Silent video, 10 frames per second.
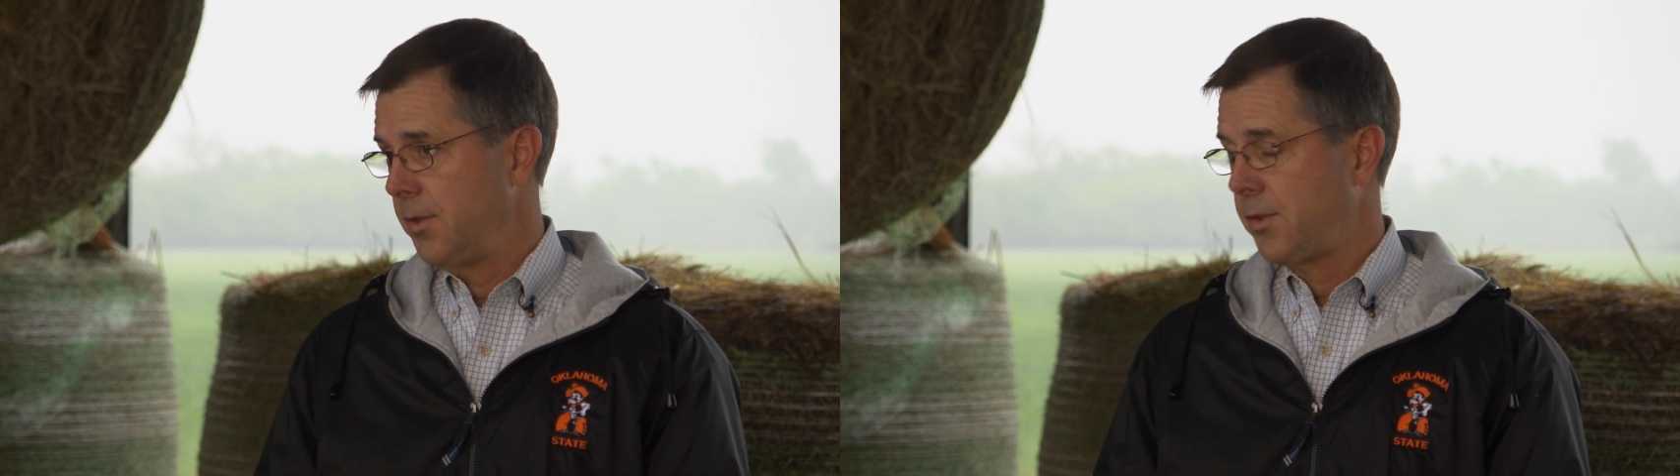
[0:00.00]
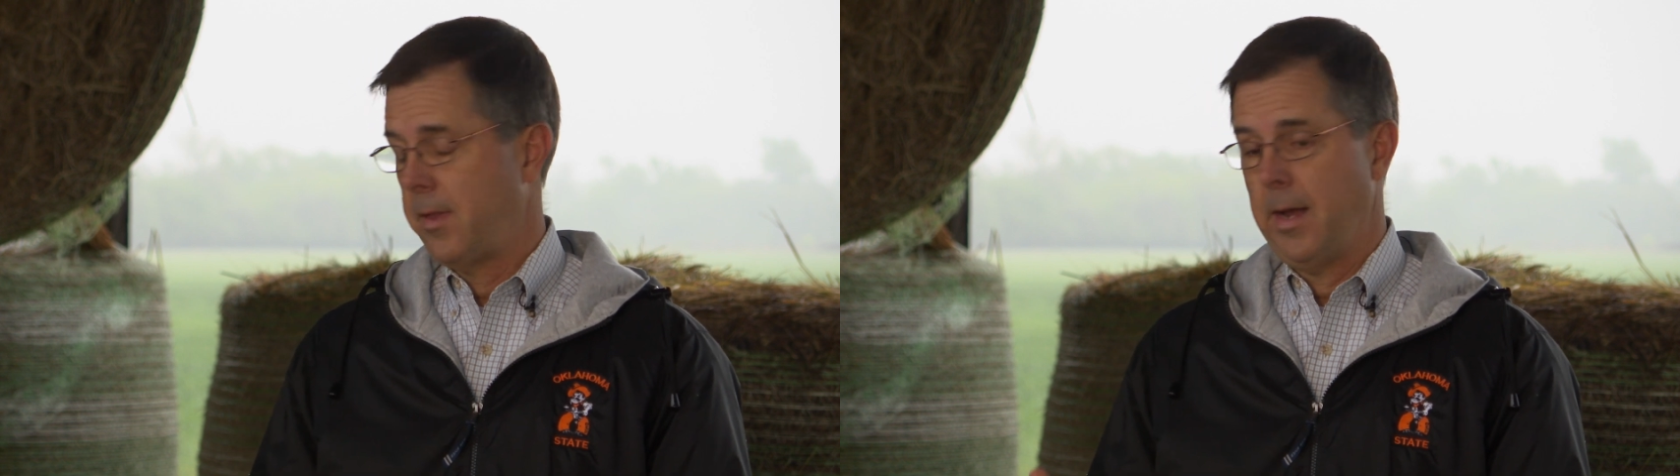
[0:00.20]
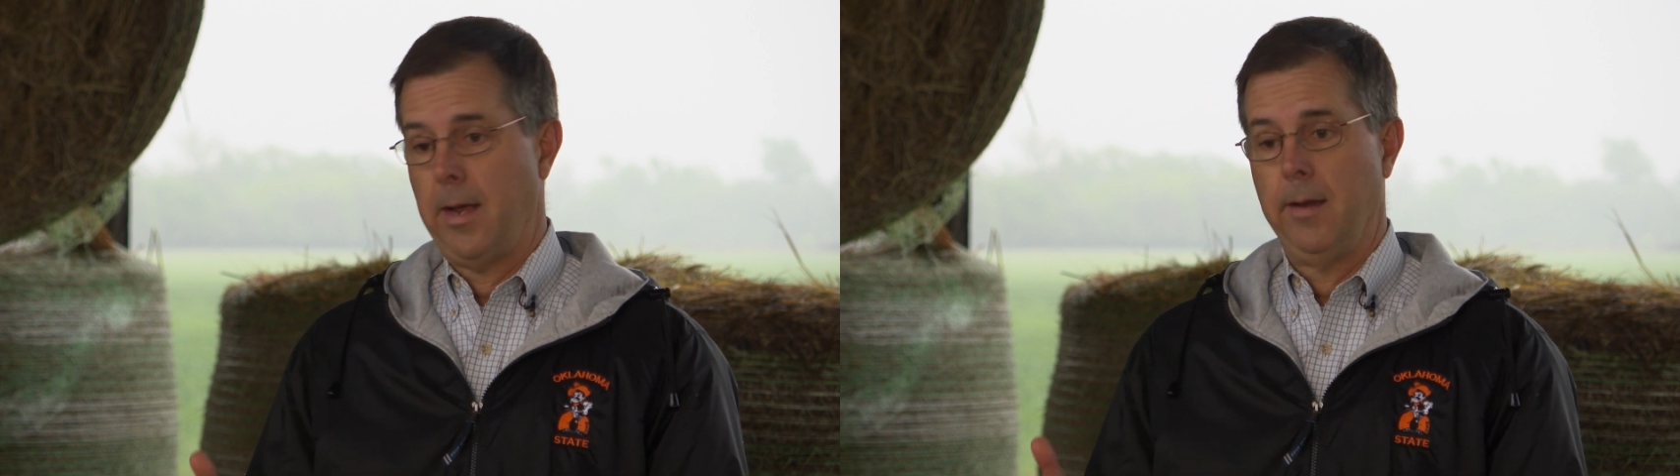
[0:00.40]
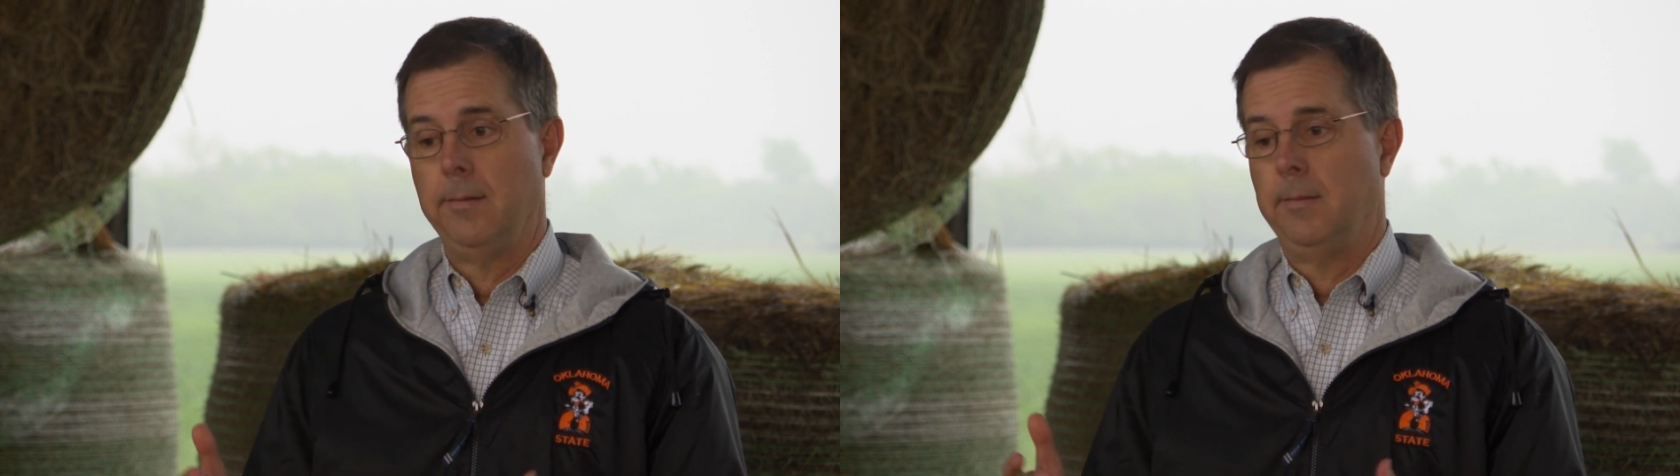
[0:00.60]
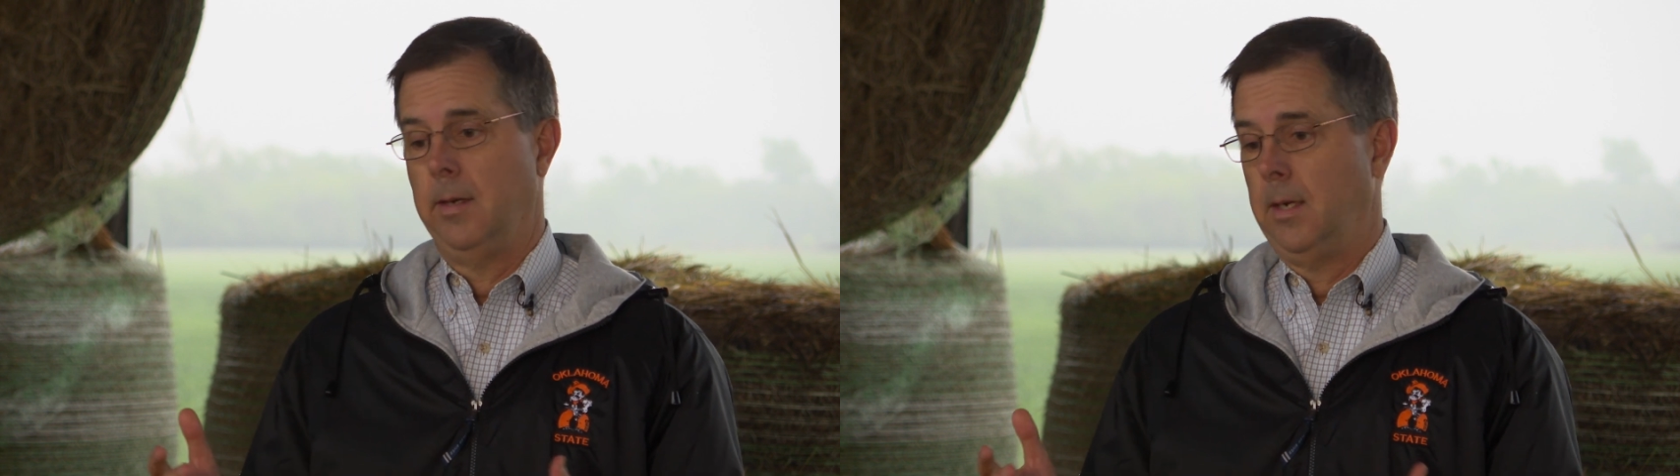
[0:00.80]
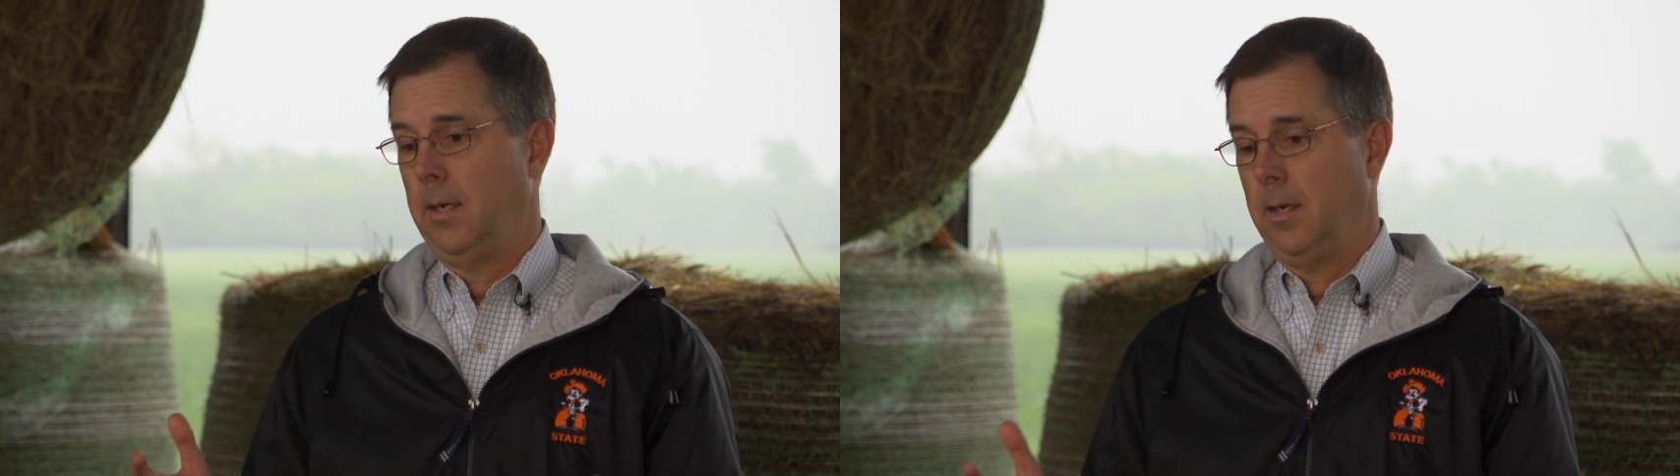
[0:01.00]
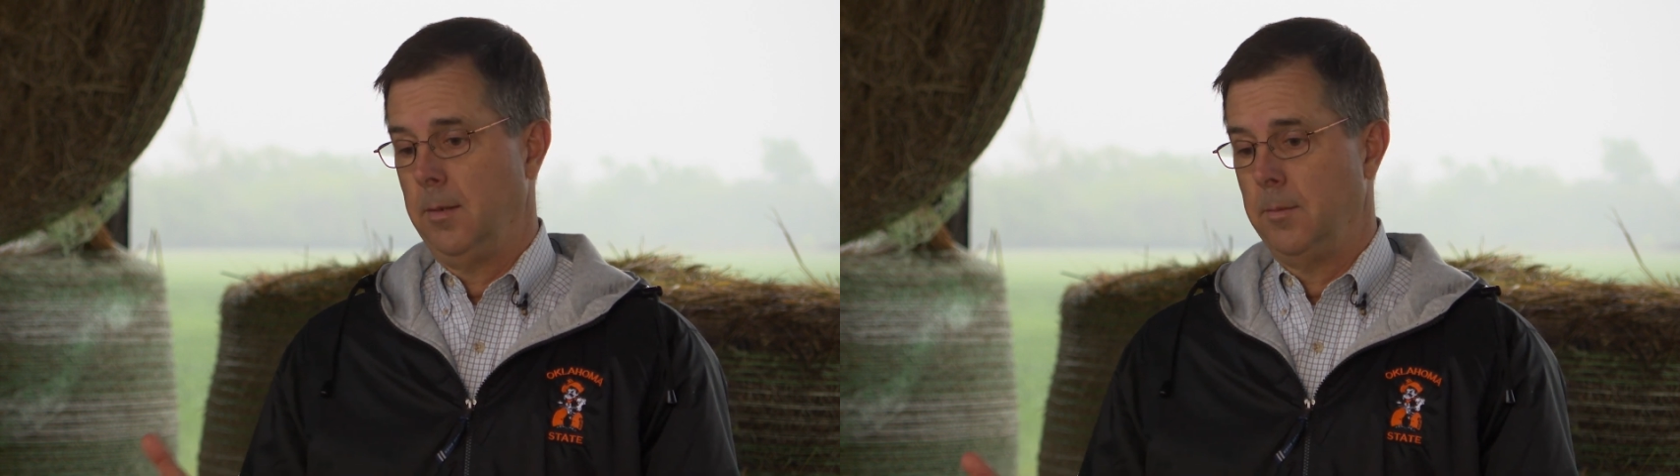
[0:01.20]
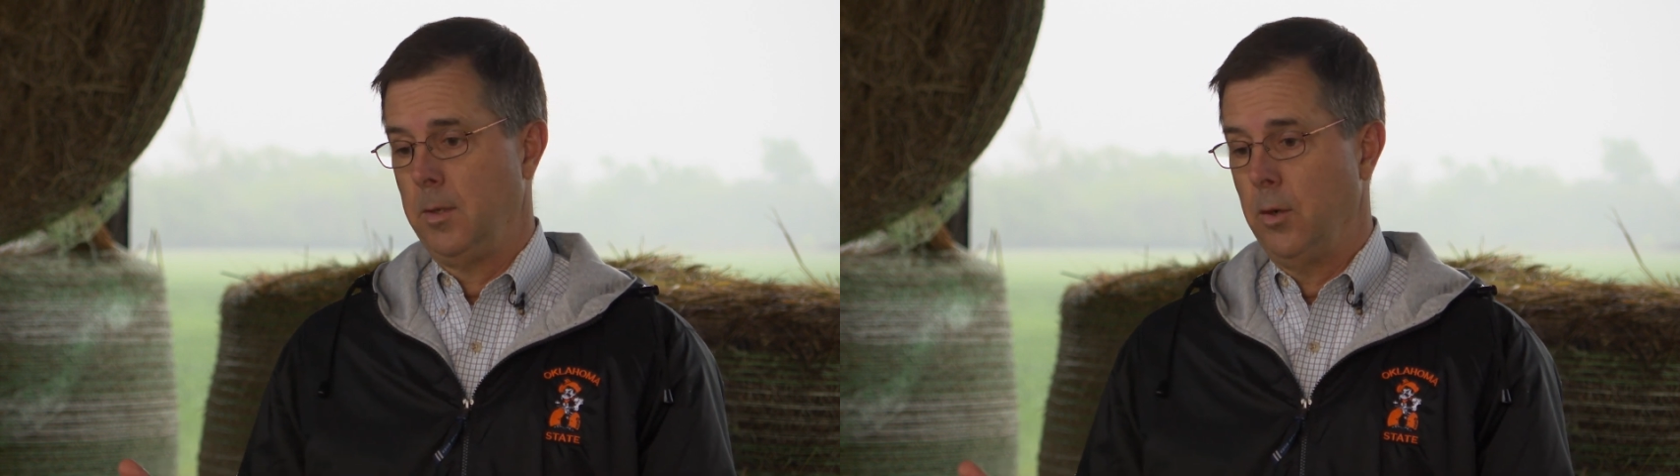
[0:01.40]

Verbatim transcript: us that uh,